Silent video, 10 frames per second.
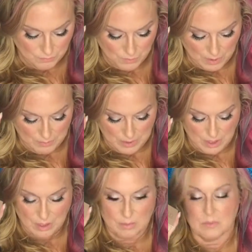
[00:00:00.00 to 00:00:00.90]

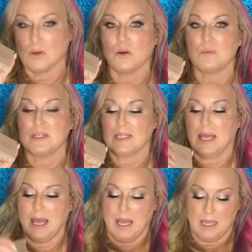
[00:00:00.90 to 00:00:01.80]
from Urban
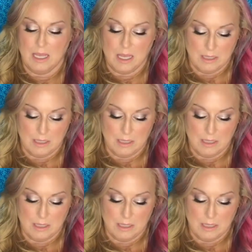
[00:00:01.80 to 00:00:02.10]
Decay.